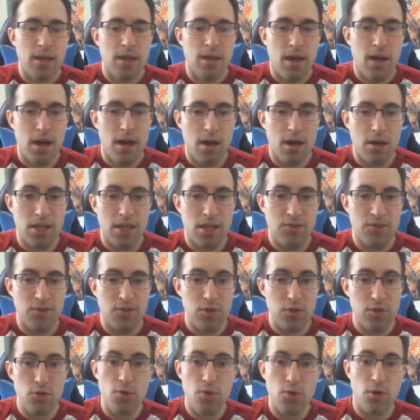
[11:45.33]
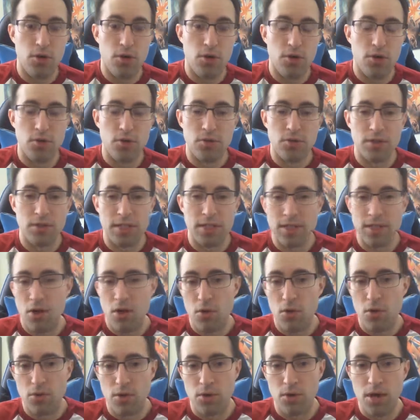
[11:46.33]
if you are currently an
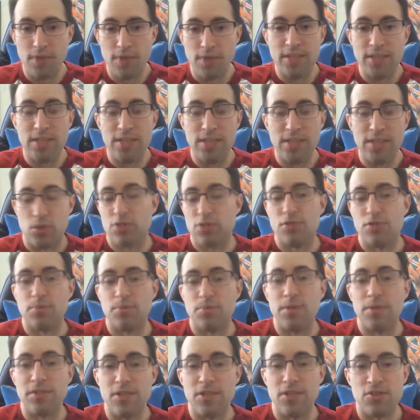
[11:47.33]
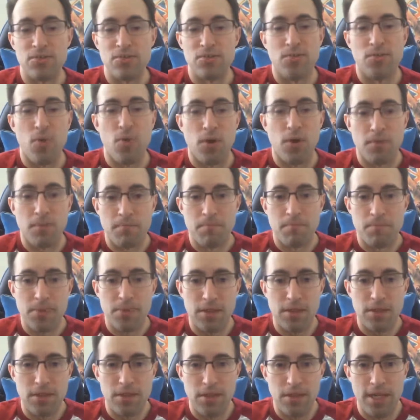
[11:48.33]
owner of an original PlayStation 4,
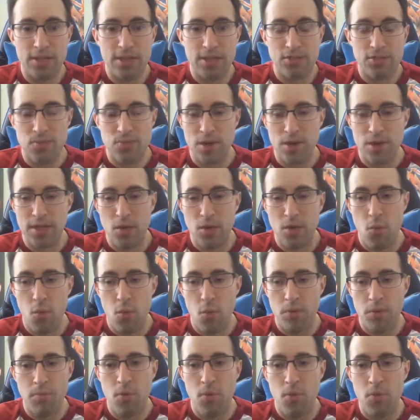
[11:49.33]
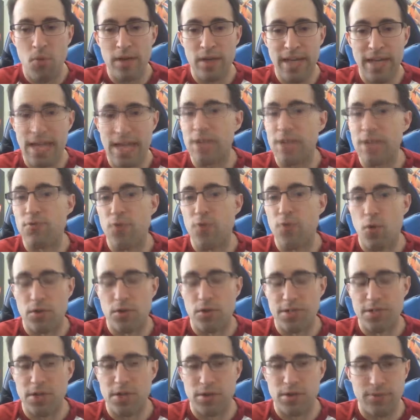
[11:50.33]
it is running 1.84
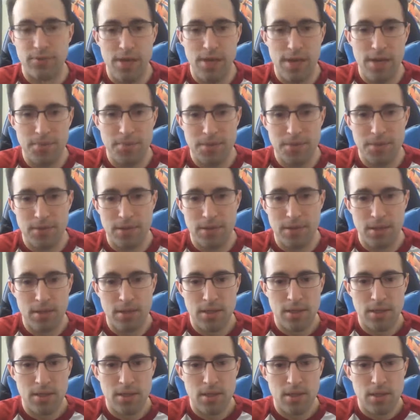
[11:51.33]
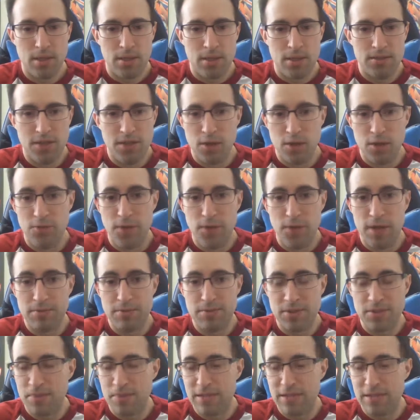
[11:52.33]
teraflops.
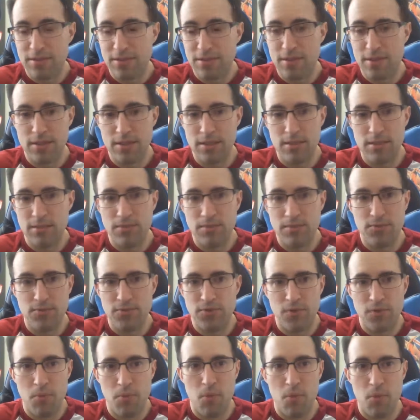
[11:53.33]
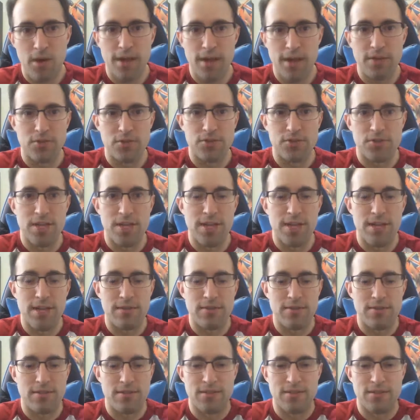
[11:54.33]
Teraflops is basically, from what I understand, it
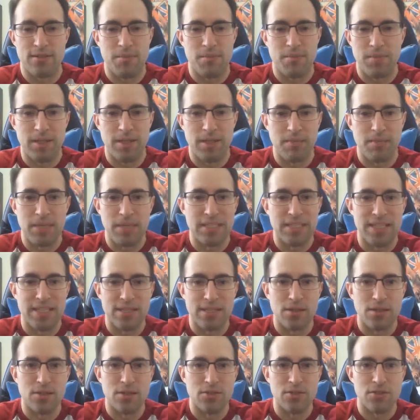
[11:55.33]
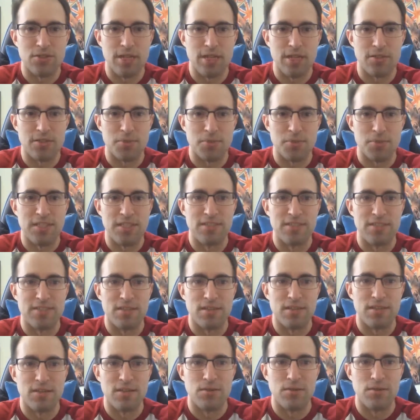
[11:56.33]
has, because I mean, my technology expertise is
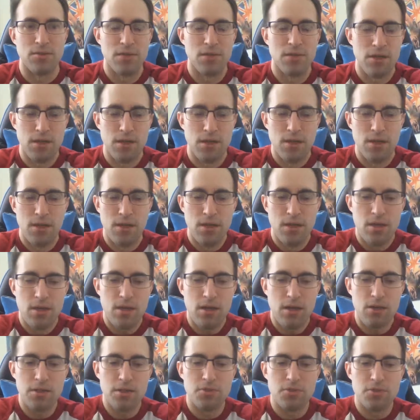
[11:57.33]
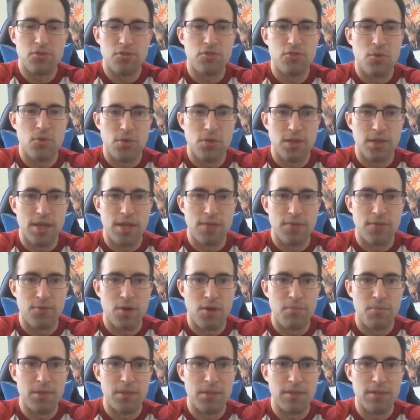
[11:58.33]
a little short on that
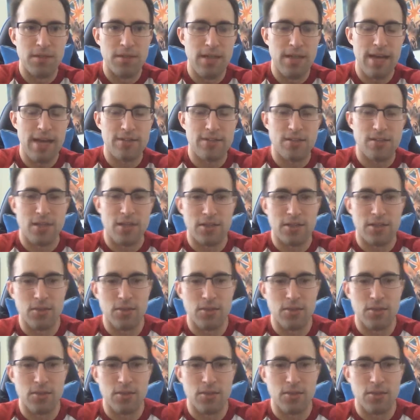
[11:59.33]
front, but it has a lot to